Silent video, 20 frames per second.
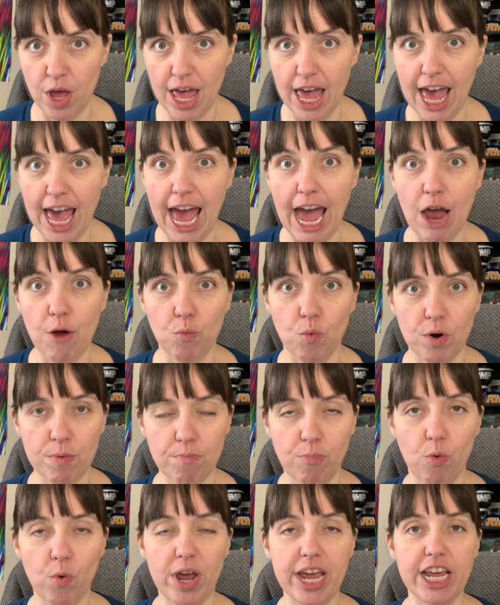At
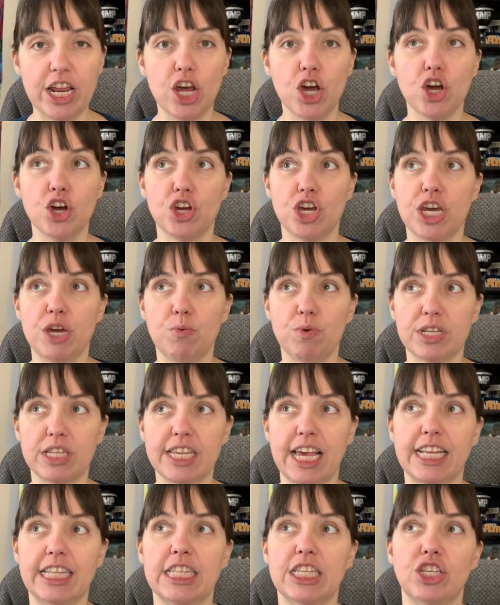one point, he was
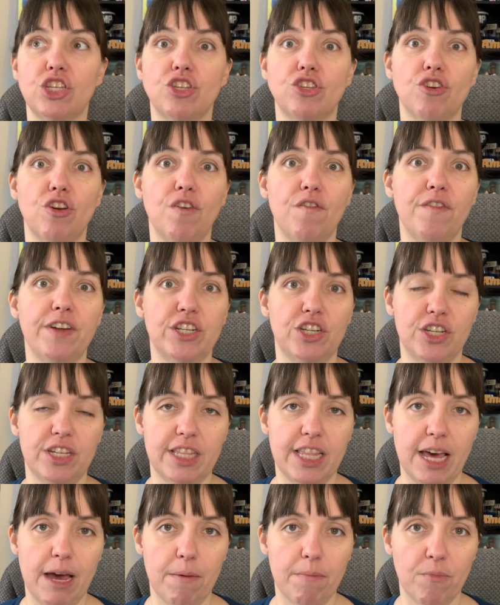like the servant to
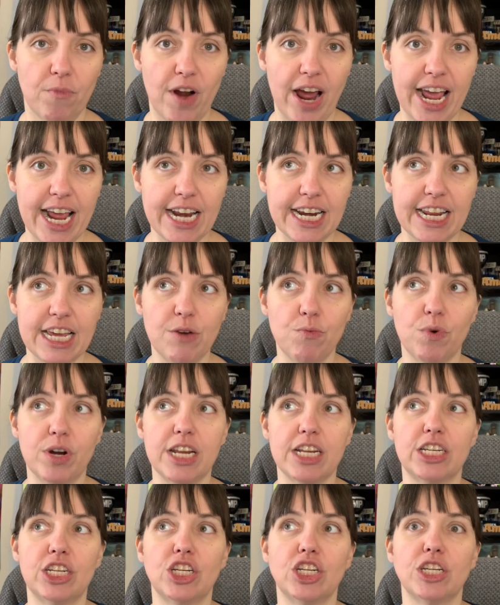them, right? He
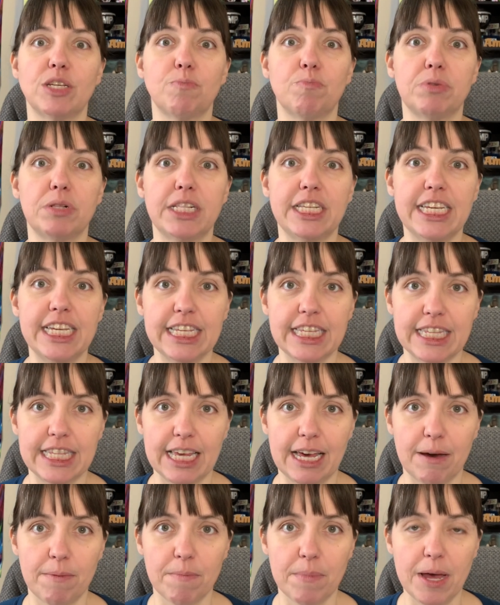wanted to just please
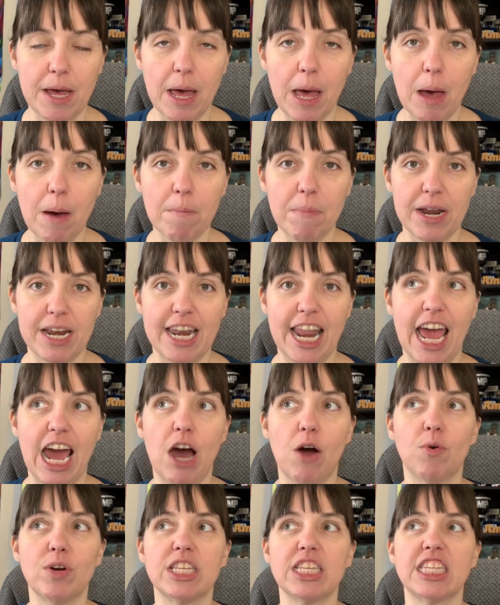them, but
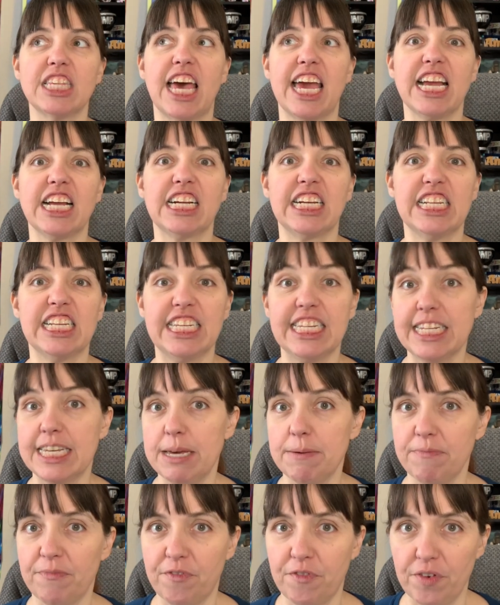now it's like
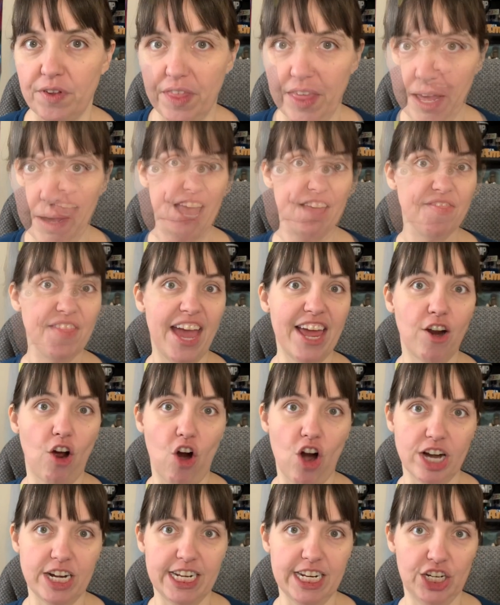contempt for them. And that
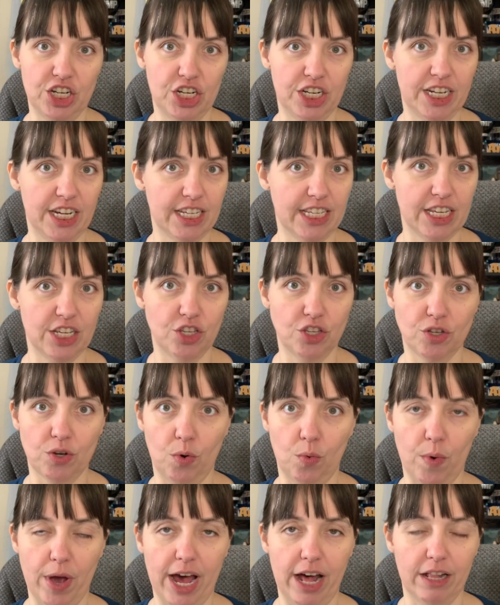Adarsh does it
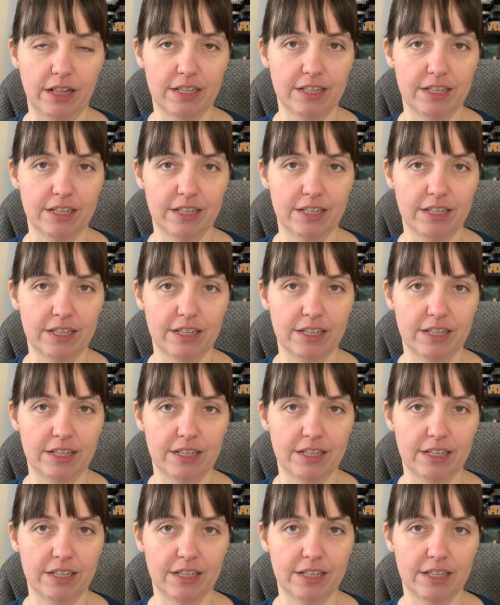so well.